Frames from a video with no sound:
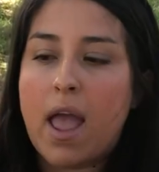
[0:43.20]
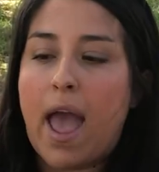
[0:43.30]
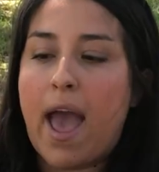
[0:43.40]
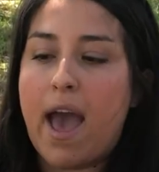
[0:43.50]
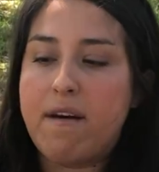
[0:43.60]

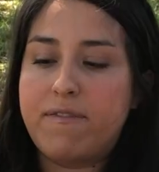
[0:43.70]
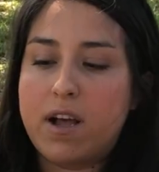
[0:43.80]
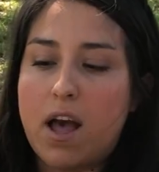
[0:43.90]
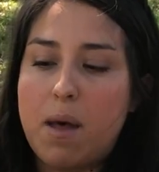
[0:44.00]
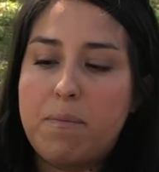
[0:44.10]
half a
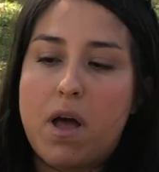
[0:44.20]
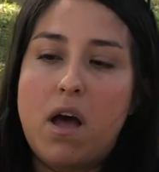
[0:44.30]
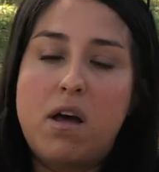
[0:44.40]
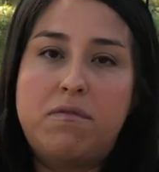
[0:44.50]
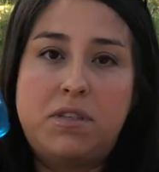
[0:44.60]
cup
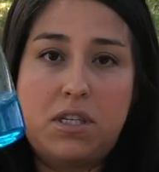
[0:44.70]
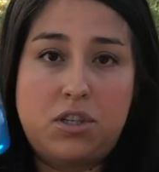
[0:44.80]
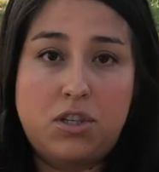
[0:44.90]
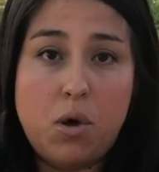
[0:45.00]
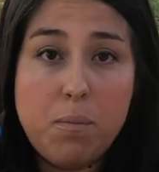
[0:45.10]
of dish
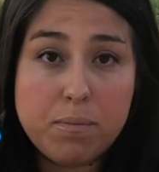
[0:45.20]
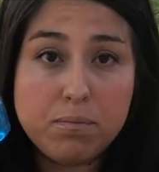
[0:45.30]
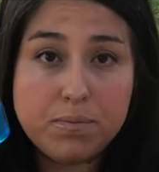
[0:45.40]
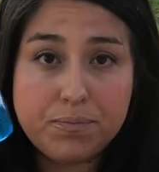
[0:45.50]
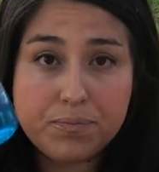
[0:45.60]
soap,
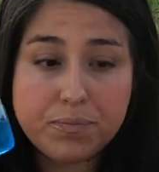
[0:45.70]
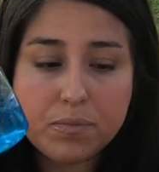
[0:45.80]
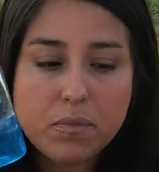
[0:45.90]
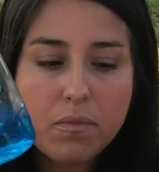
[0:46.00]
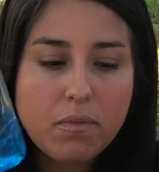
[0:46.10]

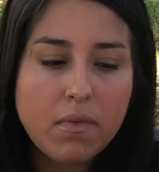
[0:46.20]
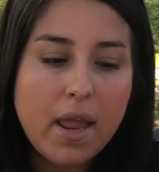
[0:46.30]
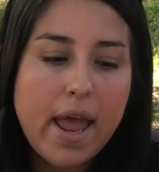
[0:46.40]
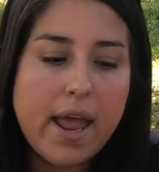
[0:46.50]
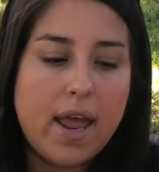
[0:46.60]

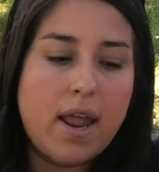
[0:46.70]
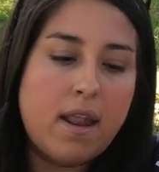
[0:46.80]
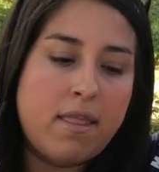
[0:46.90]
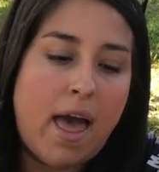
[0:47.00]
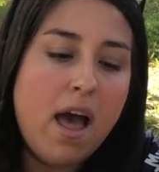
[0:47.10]
and
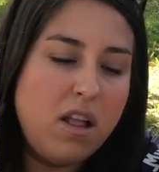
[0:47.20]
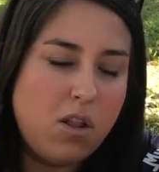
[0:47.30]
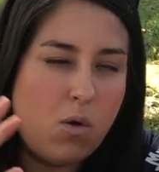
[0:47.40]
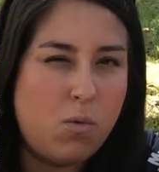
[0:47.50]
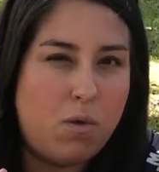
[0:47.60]
that
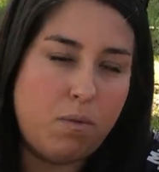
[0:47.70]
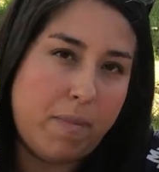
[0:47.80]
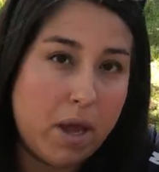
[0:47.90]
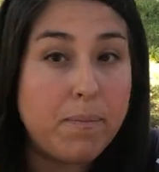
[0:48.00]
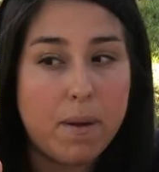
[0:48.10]
alone will
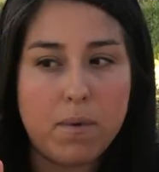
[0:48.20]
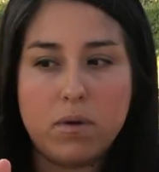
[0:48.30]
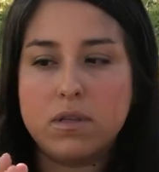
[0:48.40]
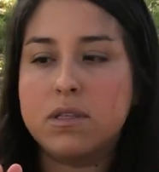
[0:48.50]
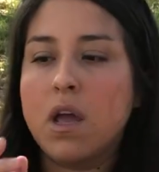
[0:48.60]
make
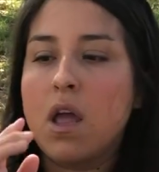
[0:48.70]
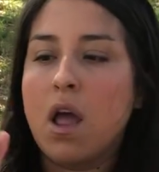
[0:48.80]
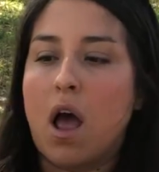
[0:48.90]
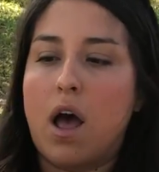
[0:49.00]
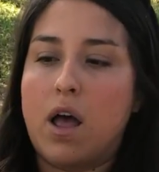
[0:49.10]
bubbles.
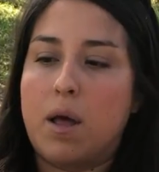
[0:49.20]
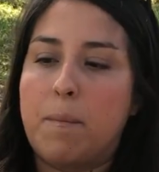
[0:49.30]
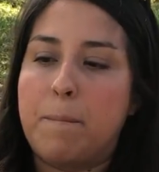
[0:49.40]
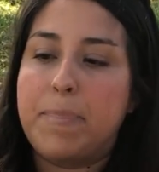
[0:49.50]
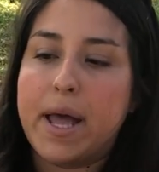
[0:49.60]

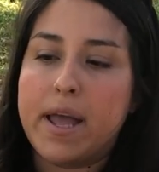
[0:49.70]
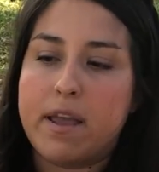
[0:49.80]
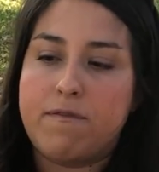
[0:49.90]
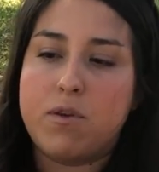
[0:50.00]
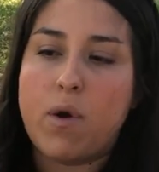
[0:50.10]
But
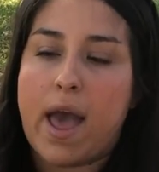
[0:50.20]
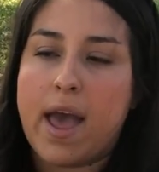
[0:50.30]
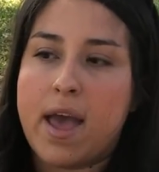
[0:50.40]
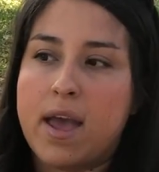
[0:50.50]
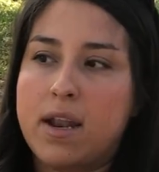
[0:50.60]
if you
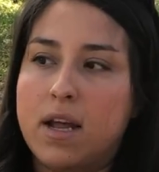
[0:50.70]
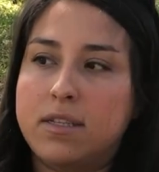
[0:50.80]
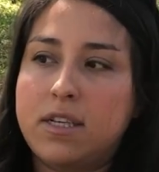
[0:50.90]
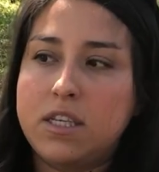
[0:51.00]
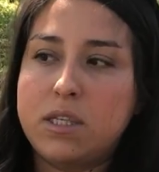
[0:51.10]
add a
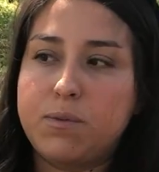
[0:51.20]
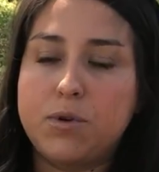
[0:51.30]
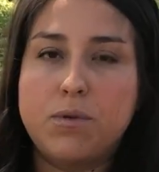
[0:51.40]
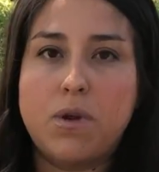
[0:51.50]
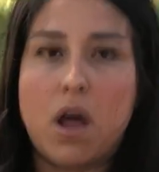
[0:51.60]

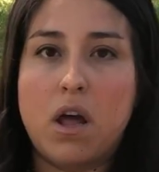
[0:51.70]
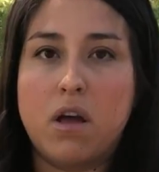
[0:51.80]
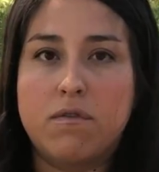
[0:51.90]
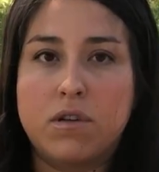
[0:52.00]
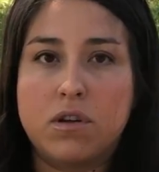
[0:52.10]
teaspoon
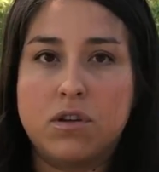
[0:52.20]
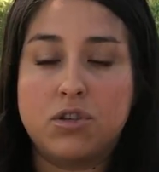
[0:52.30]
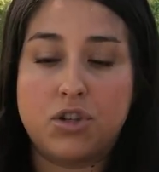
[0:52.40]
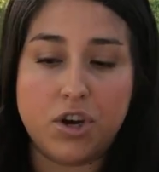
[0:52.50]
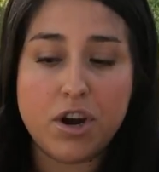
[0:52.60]
of
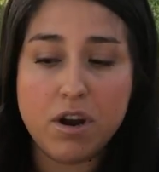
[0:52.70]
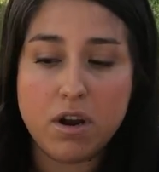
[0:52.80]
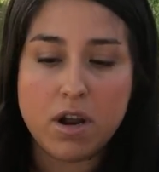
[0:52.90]
sugar,